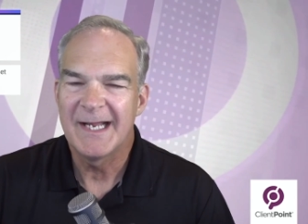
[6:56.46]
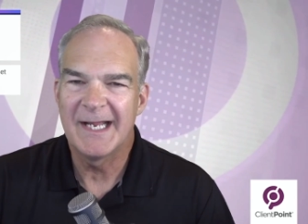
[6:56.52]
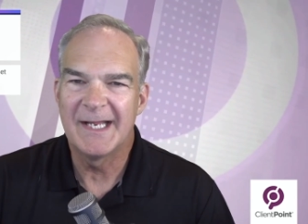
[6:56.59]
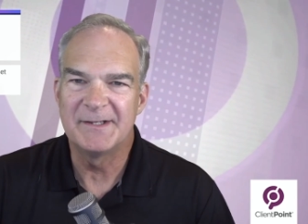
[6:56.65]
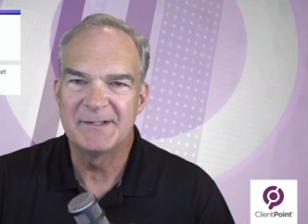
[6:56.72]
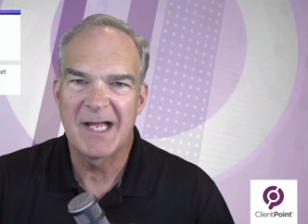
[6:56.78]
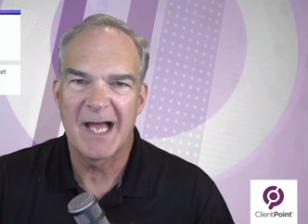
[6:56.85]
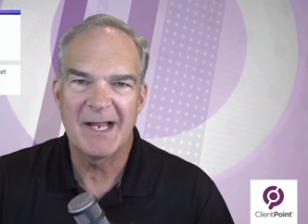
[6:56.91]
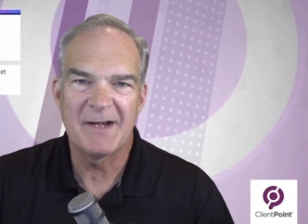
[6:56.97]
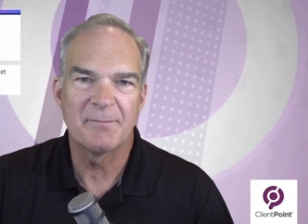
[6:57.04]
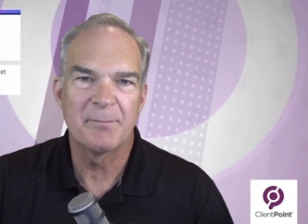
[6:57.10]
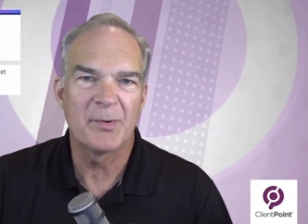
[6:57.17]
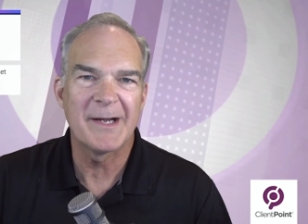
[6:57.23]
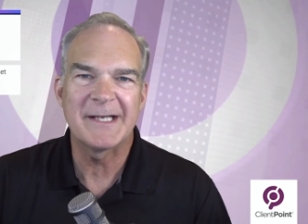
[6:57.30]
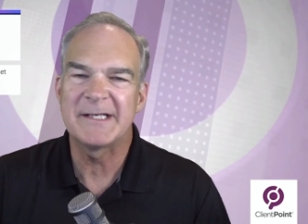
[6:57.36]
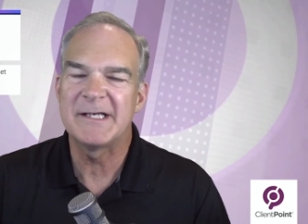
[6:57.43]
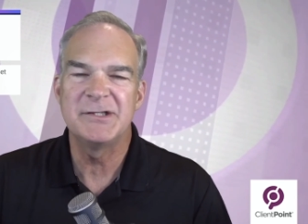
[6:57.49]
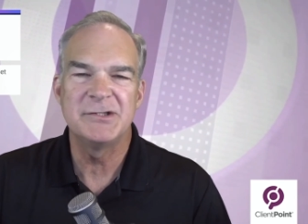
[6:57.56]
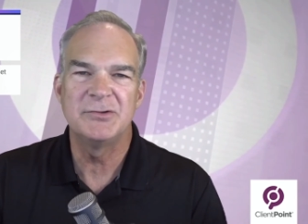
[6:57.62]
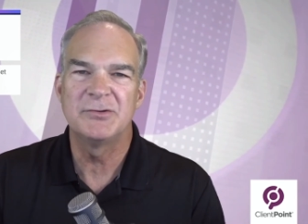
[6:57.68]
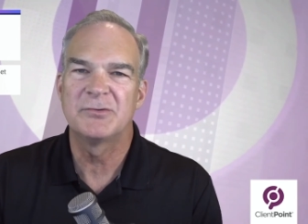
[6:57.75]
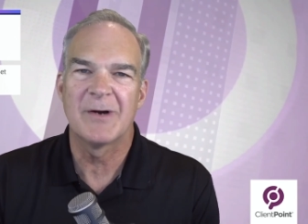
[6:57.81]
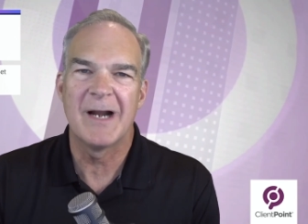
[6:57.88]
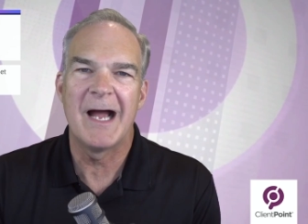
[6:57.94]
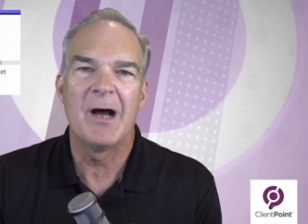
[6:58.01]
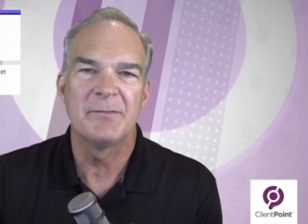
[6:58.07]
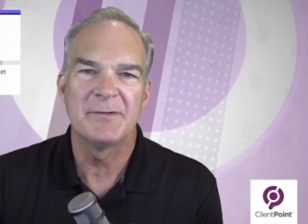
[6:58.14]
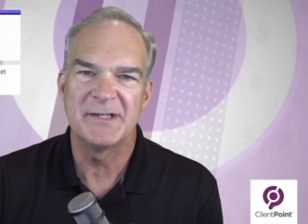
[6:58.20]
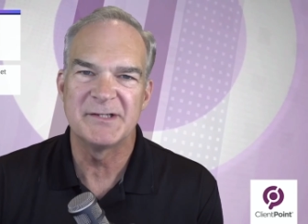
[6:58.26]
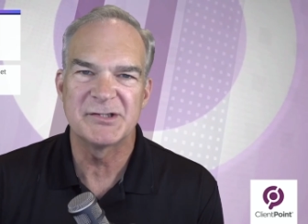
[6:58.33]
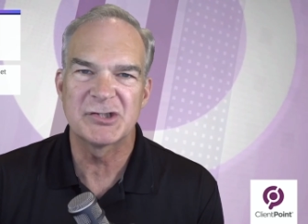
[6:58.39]
in kind of breaking new
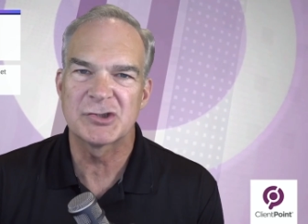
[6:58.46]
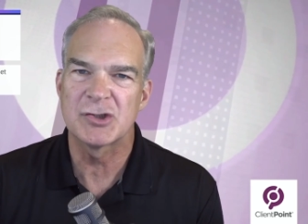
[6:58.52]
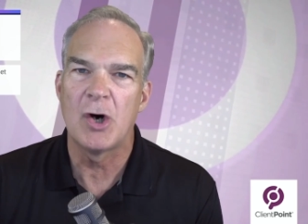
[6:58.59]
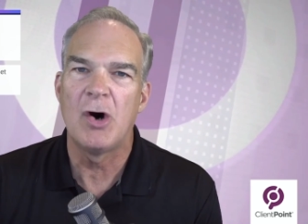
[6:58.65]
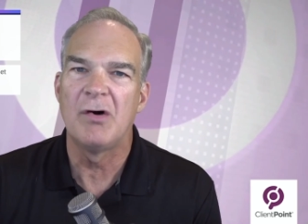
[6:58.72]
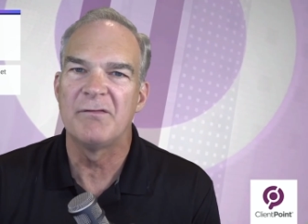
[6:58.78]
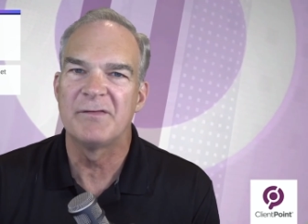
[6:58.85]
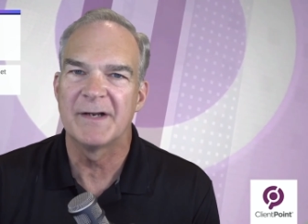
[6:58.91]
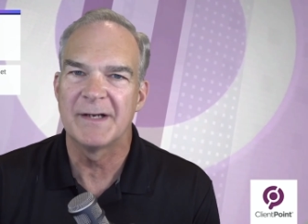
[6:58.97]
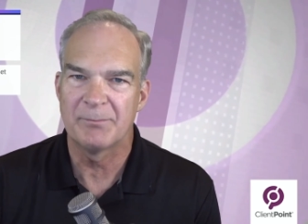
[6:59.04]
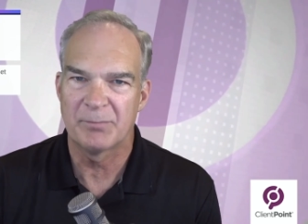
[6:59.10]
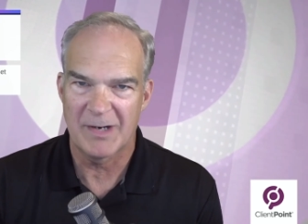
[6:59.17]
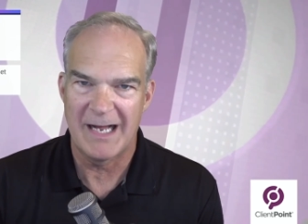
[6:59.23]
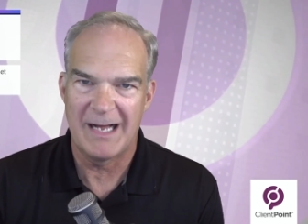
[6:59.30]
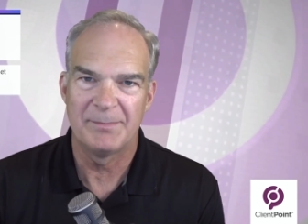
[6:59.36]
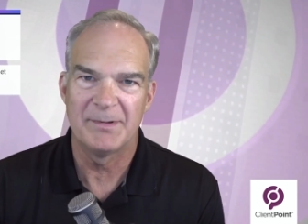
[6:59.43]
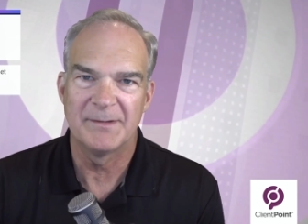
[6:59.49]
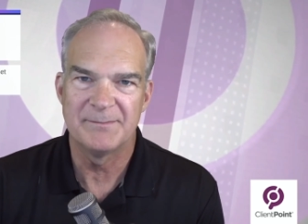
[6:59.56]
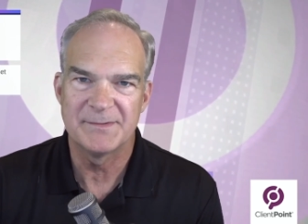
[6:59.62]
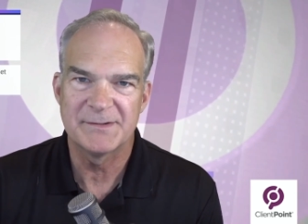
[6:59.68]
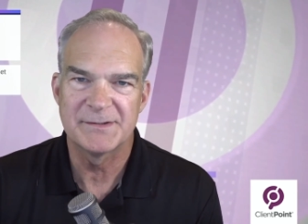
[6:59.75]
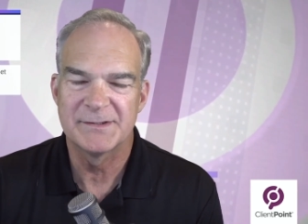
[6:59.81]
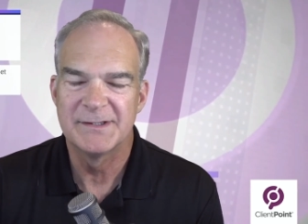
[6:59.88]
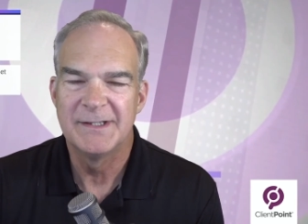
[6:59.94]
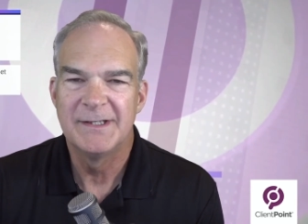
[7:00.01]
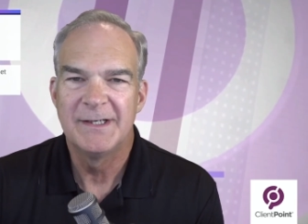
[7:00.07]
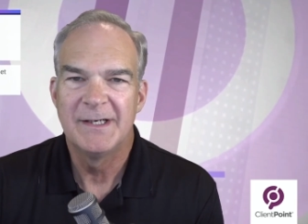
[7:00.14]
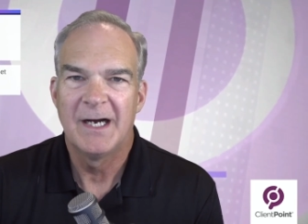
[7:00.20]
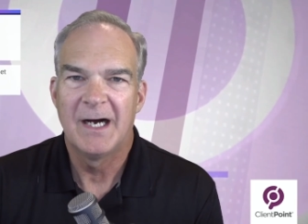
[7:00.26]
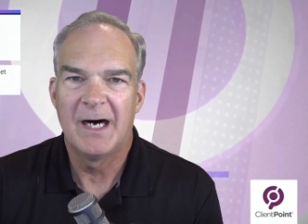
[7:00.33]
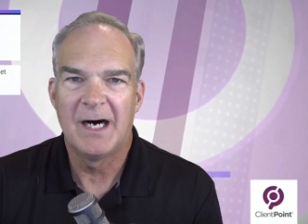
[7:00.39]
ground and solving problems
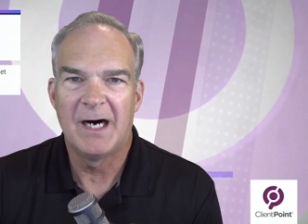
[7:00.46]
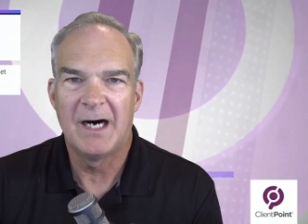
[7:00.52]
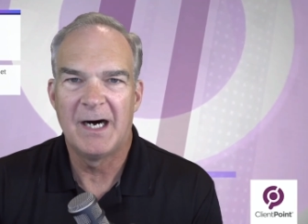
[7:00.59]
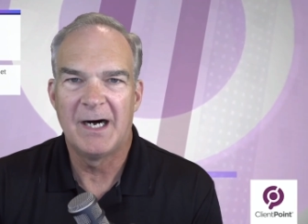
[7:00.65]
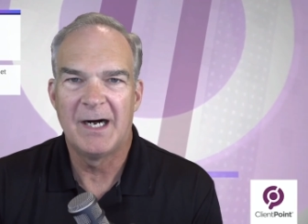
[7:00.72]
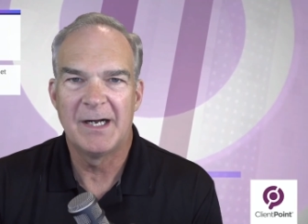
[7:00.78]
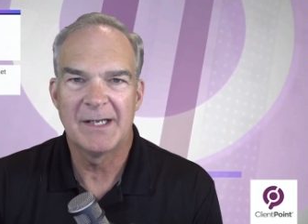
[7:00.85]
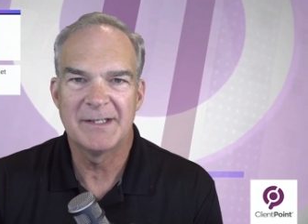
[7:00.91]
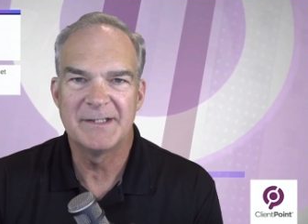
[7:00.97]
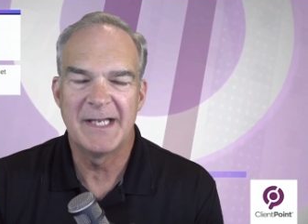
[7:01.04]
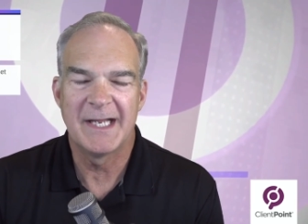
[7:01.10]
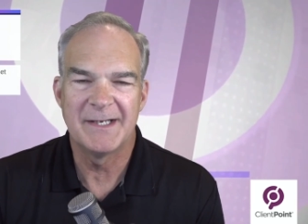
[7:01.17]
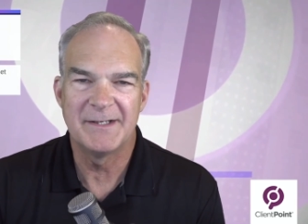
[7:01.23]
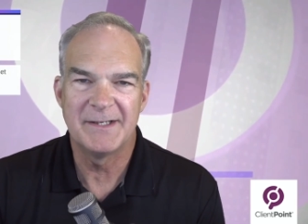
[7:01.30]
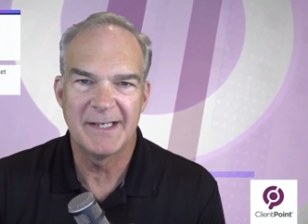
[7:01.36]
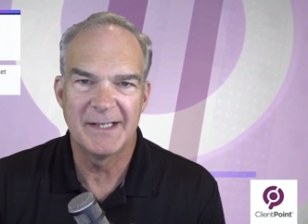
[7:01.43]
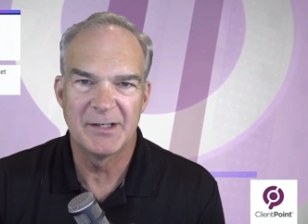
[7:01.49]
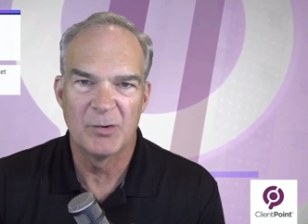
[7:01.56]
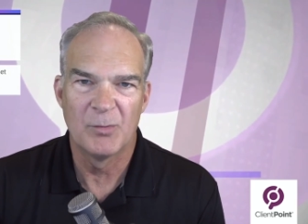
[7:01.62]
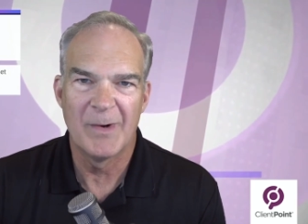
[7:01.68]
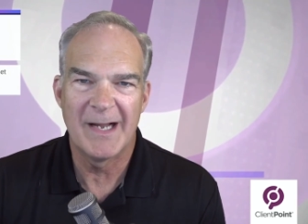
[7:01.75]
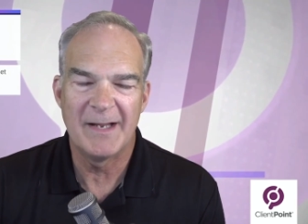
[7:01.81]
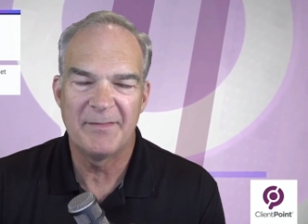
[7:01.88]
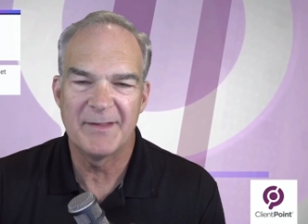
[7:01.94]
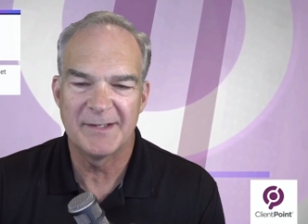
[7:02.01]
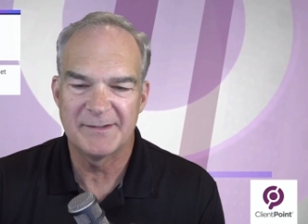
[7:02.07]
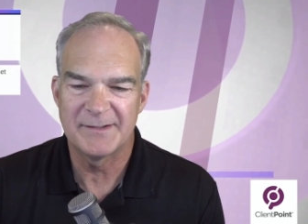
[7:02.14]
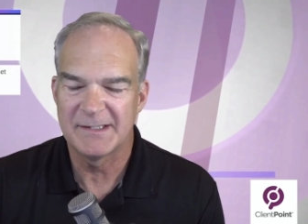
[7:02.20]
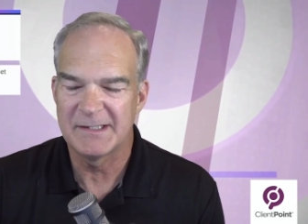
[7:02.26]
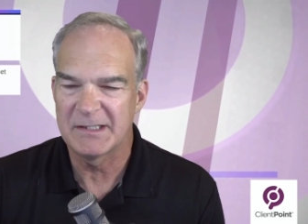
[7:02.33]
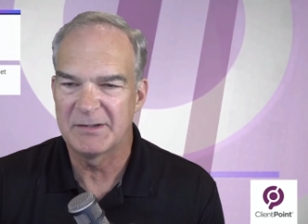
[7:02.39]
in a way
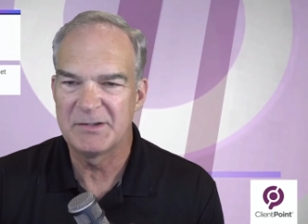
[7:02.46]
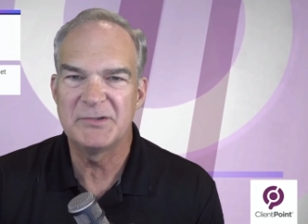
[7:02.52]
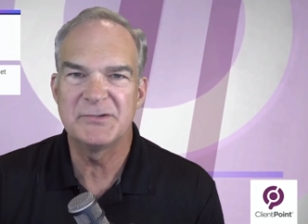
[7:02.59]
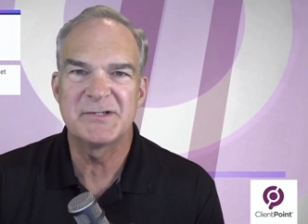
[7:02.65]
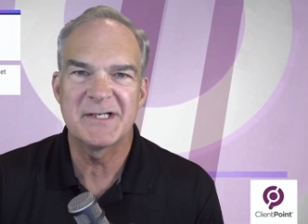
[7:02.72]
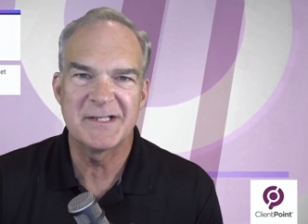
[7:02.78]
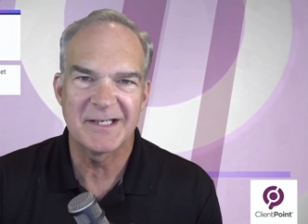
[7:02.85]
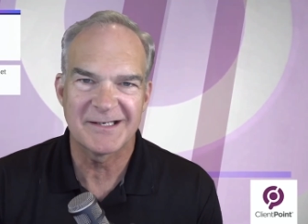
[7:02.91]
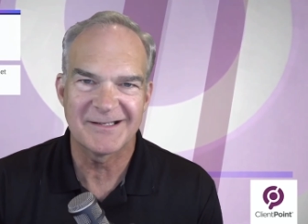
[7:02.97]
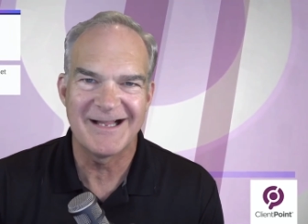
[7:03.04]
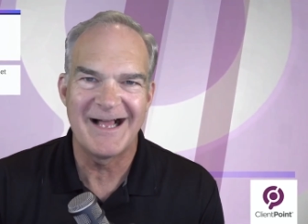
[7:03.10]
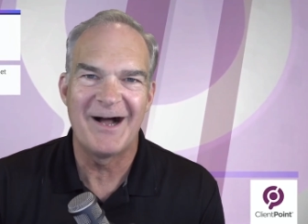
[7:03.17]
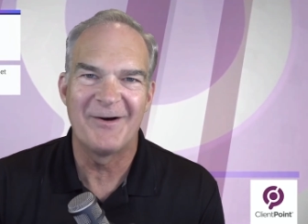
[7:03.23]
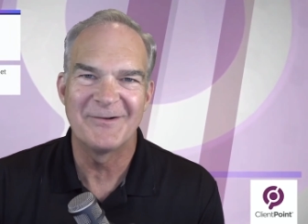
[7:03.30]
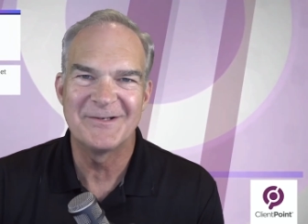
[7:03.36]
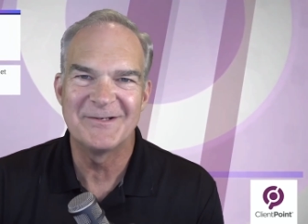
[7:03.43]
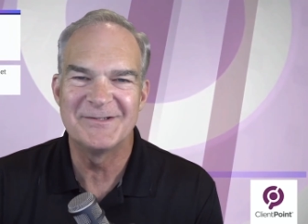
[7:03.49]
that, using the cloud,